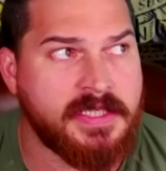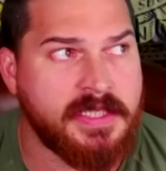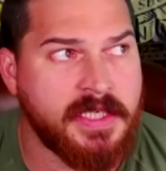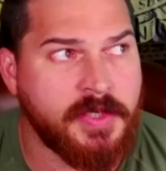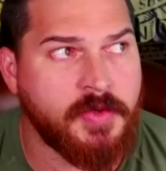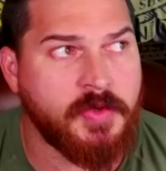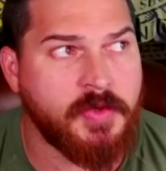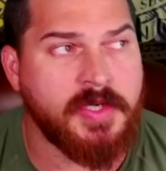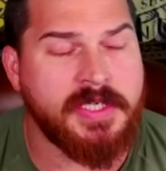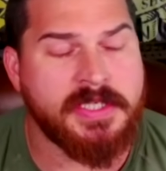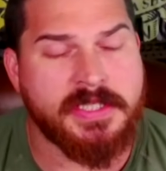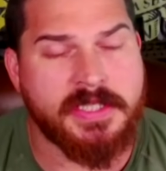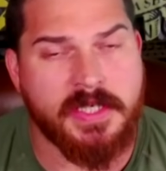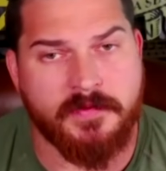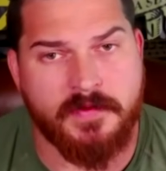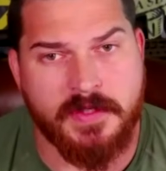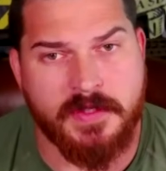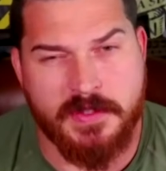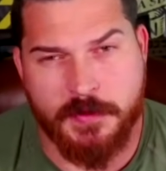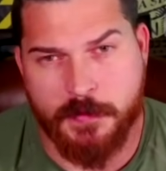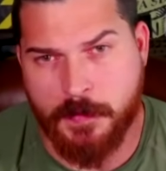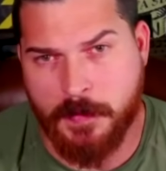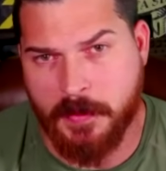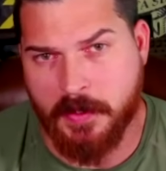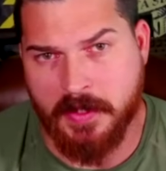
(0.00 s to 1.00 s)
series of
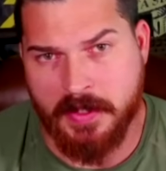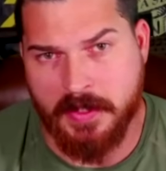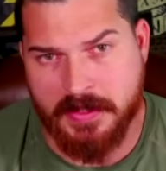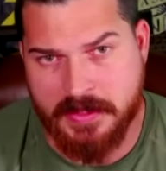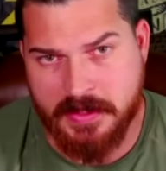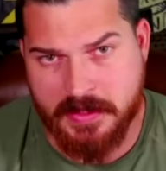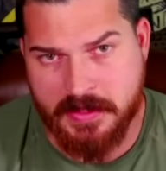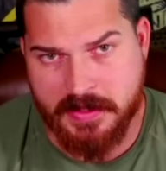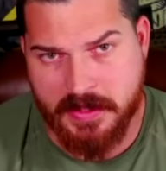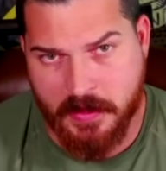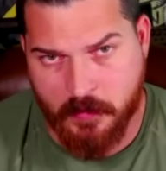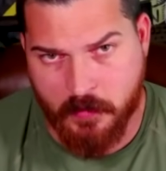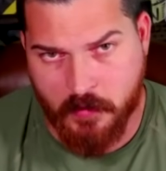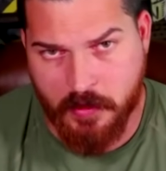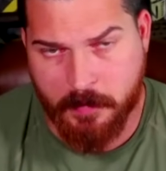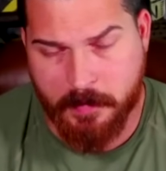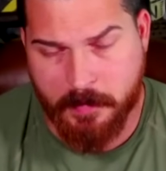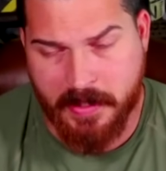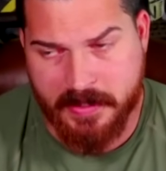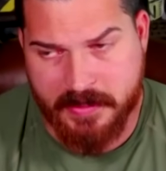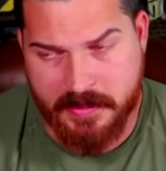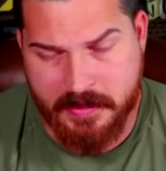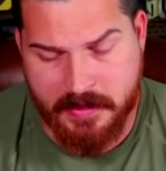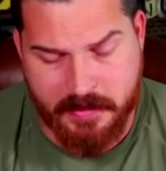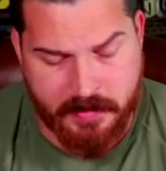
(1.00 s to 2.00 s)
experiences that we're
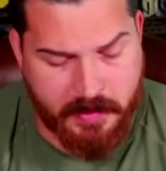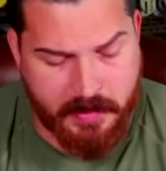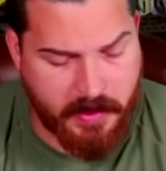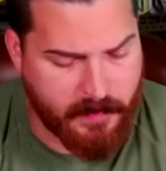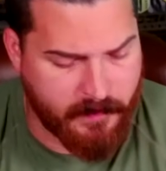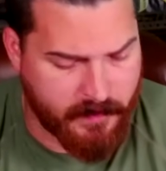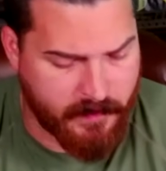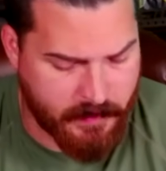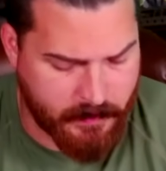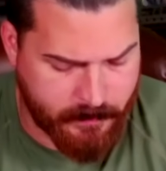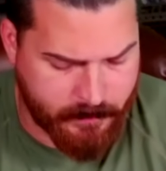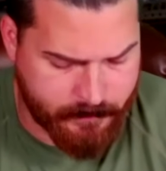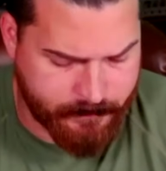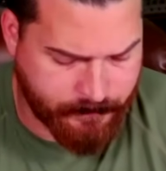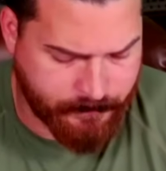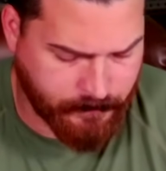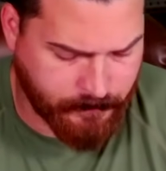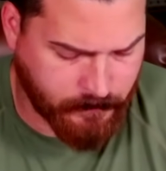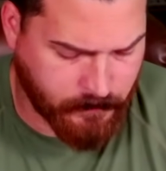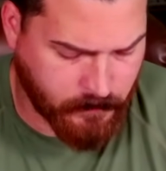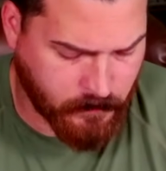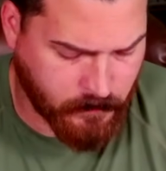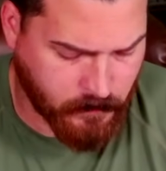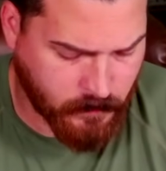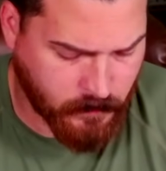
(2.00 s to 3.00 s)
about to uncover.
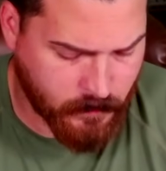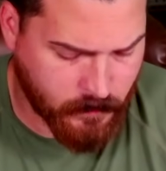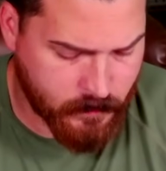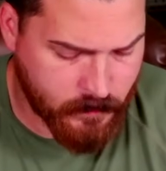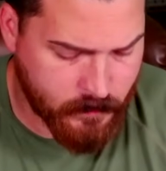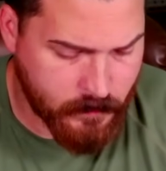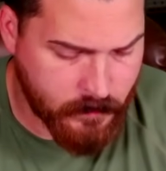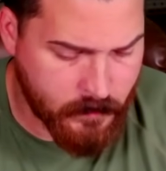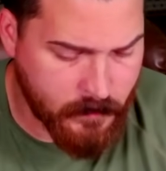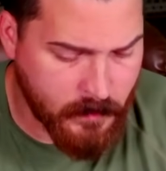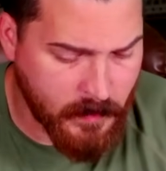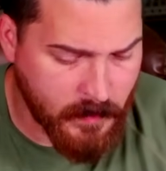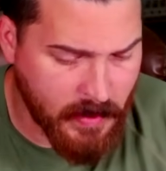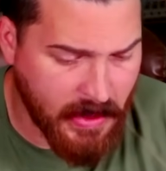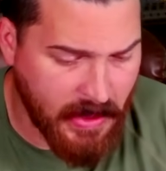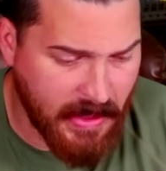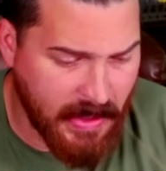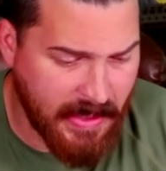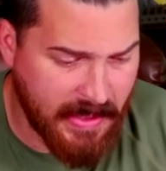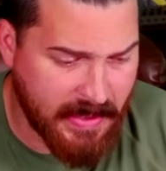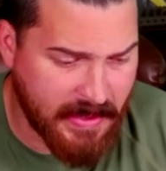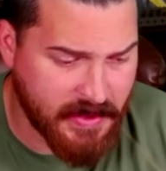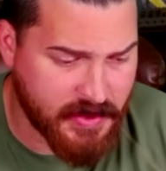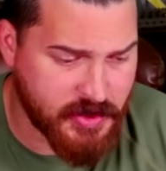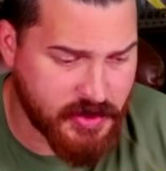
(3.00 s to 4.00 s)

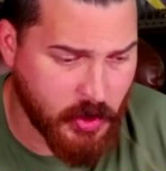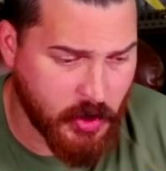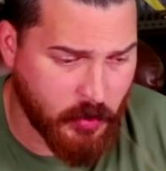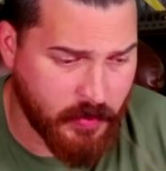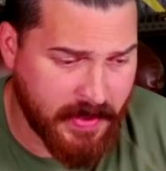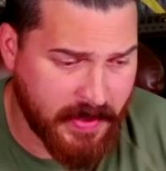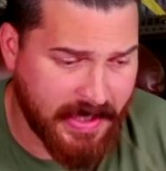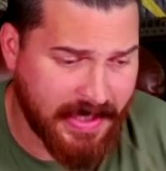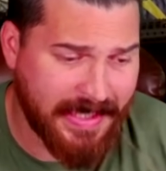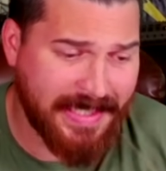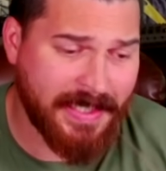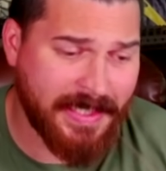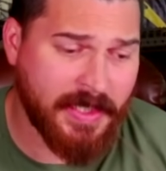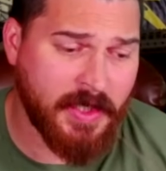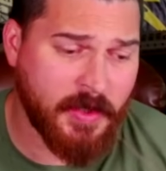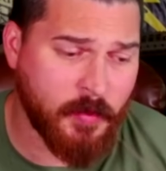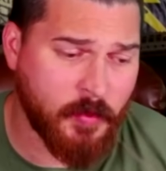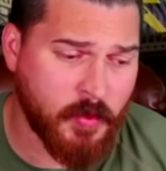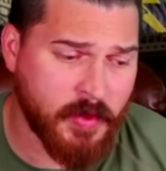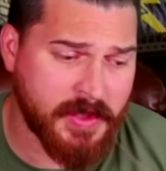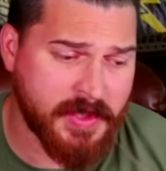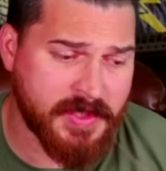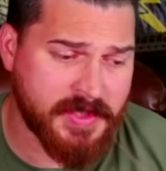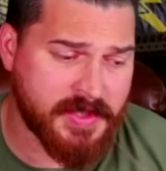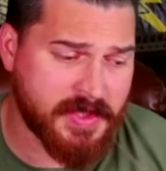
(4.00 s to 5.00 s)
And so that
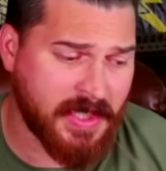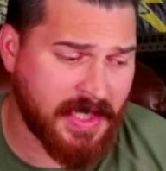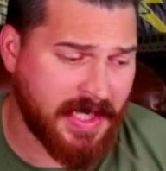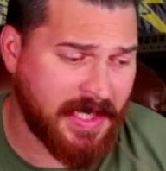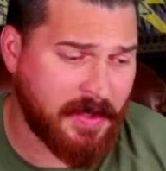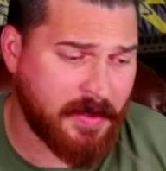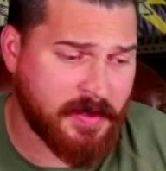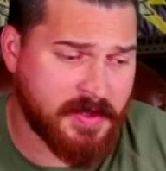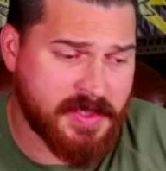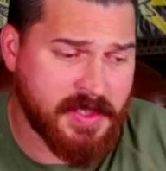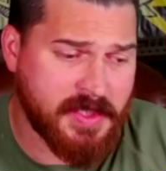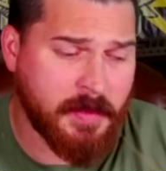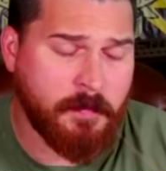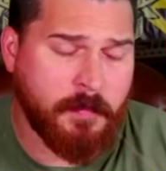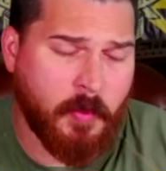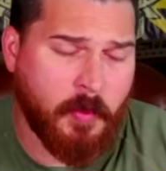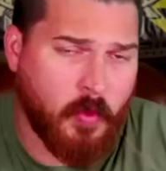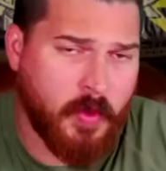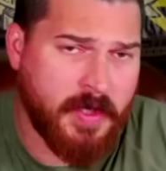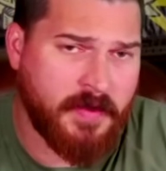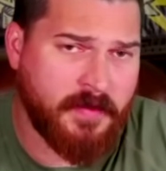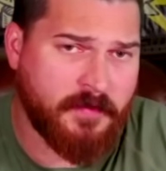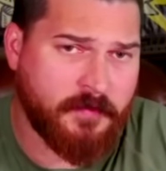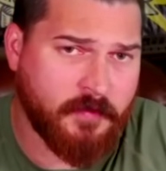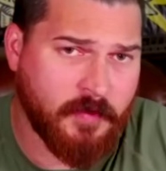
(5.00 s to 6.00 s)
it was at some
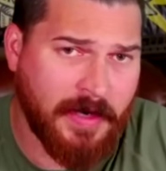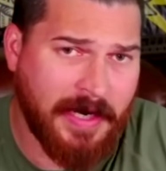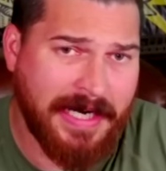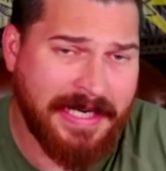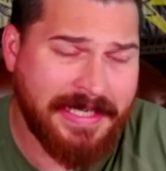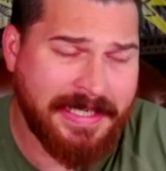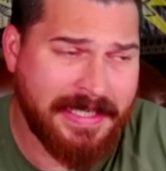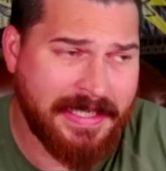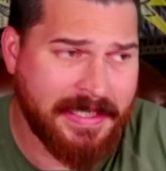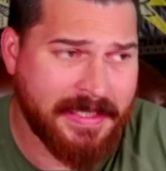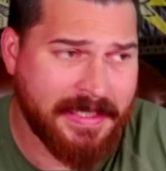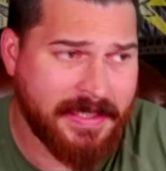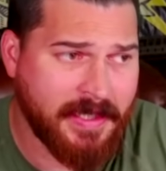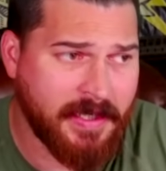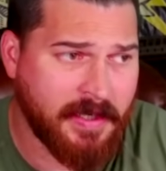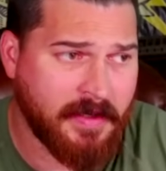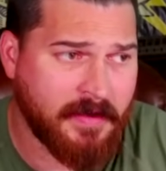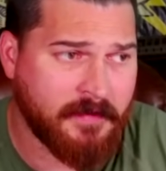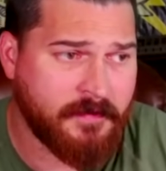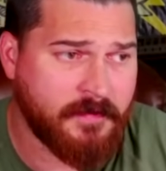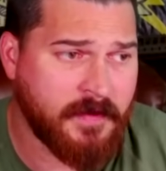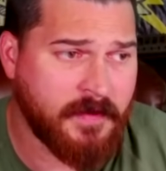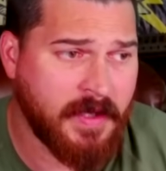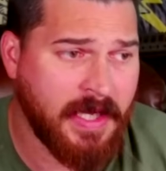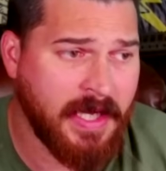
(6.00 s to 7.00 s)
point frightening
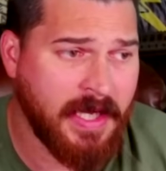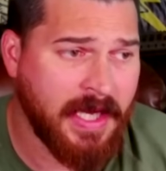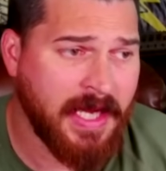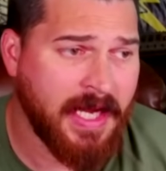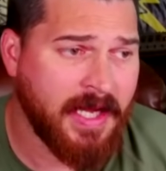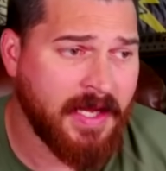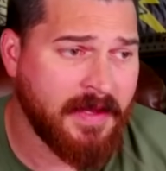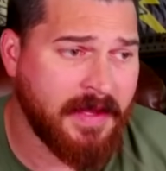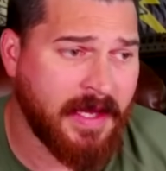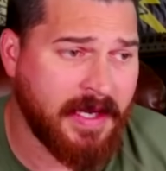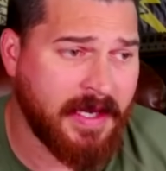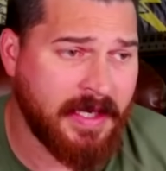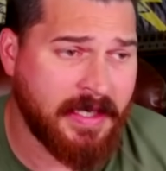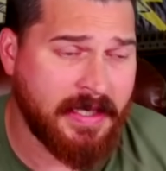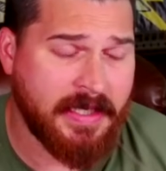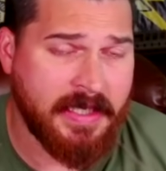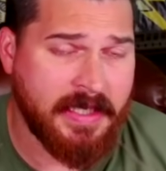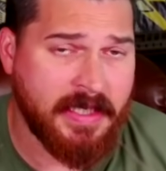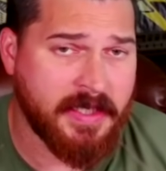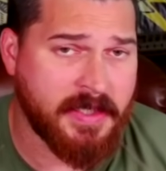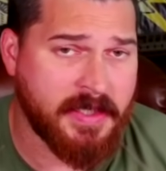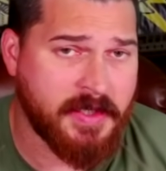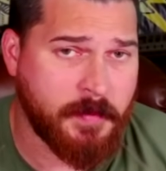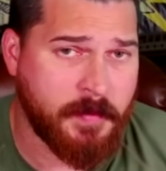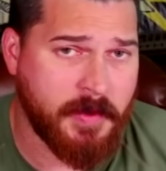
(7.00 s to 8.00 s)
enough that it
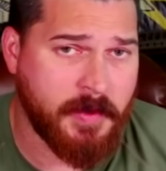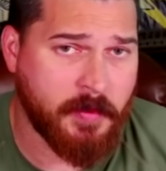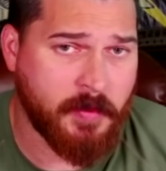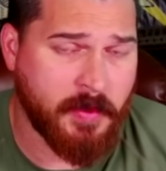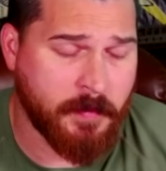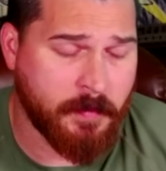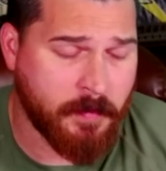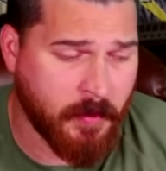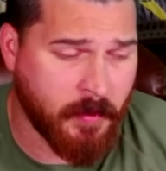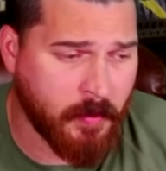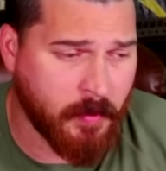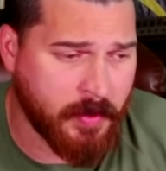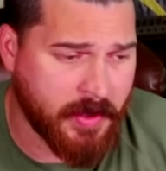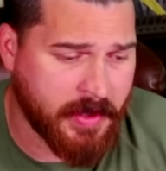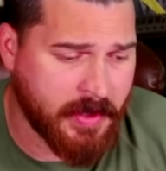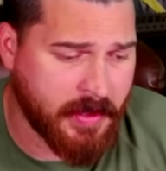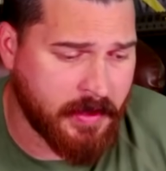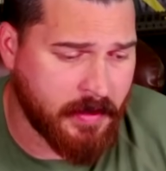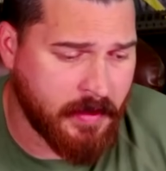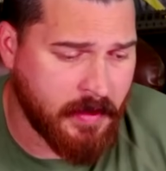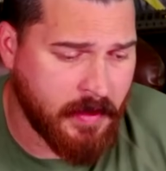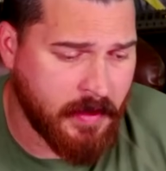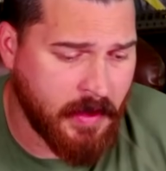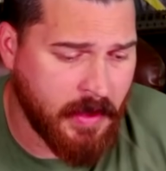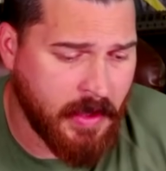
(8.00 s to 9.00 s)
needed to be
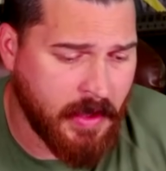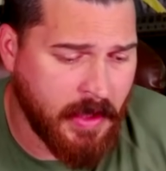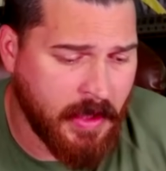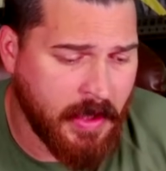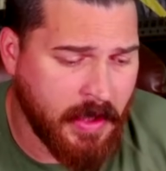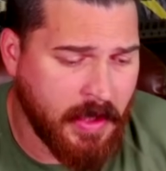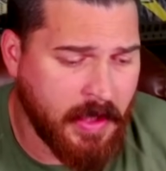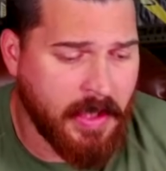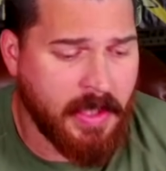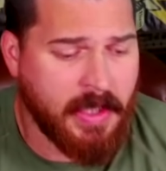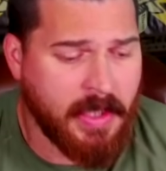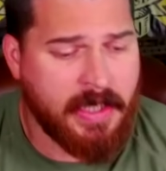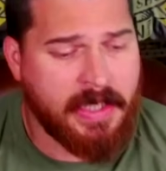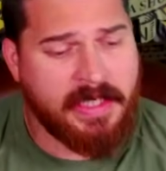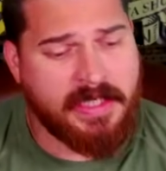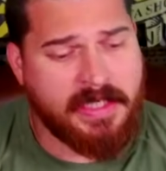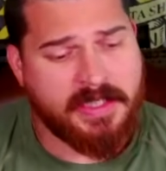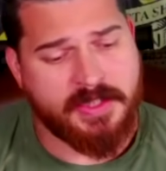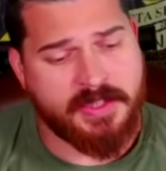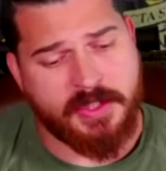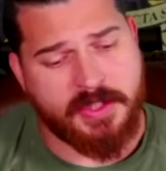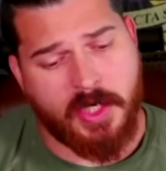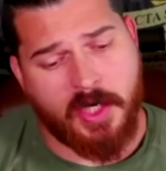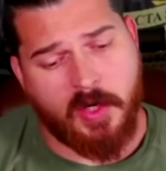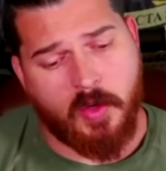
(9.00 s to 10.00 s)
reported.
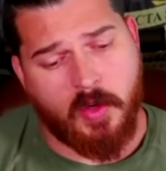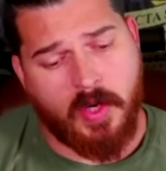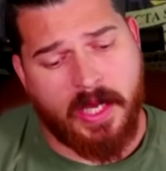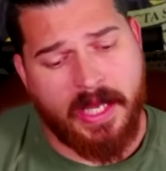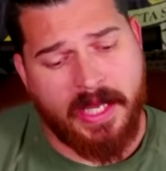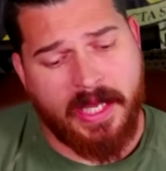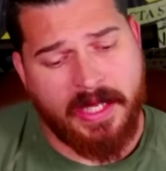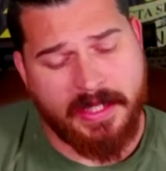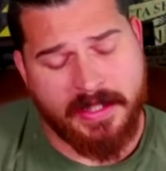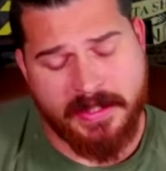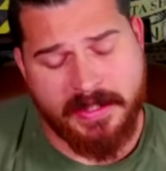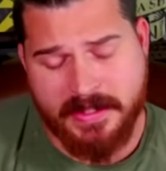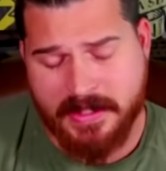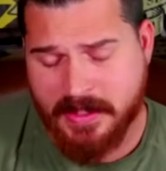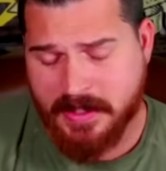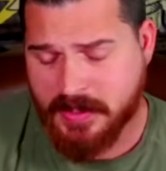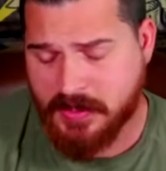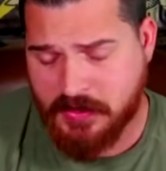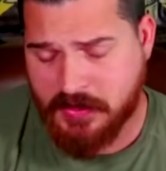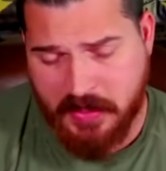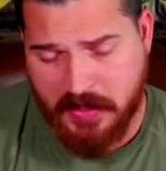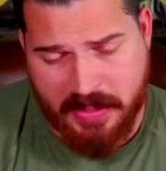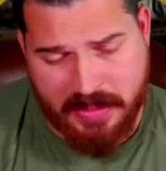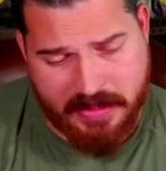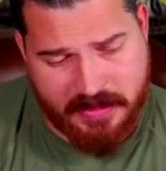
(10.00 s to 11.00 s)
So let's get
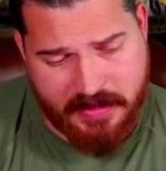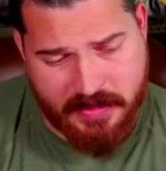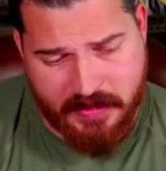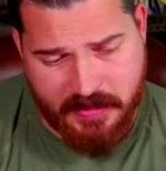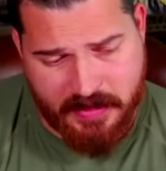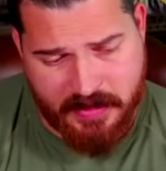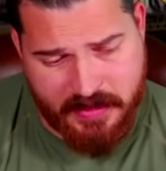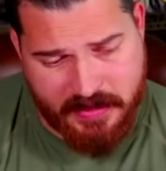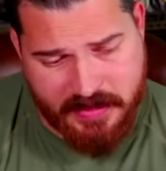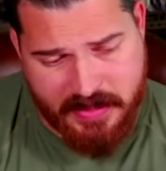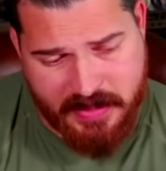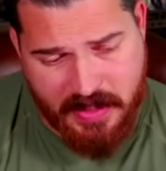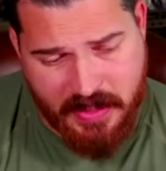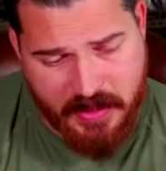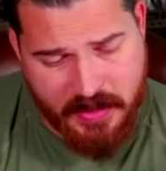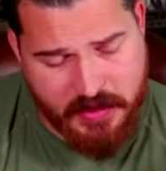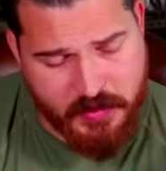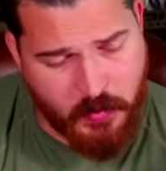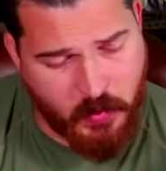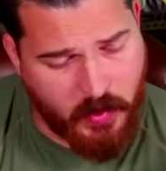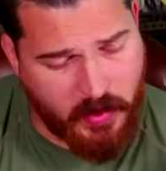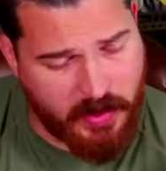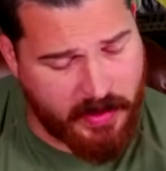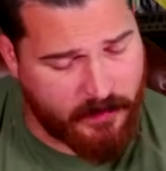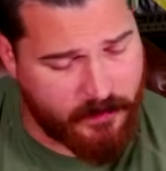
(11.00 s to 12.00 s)
straight into this.
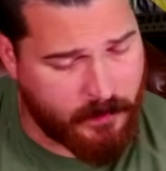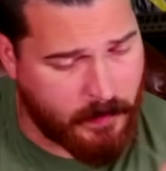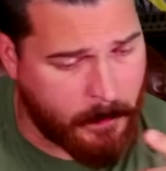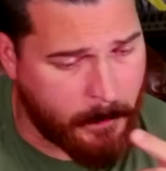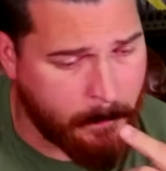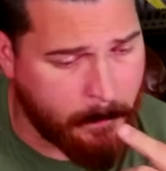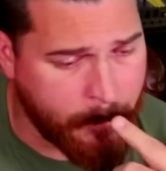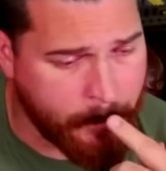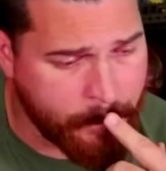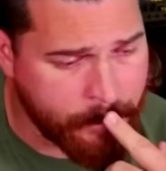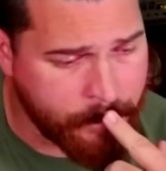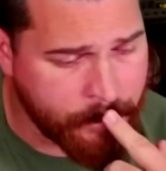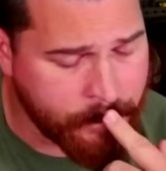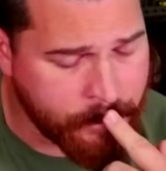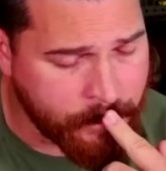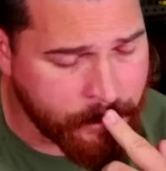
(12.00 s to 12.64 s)
Here's one of them.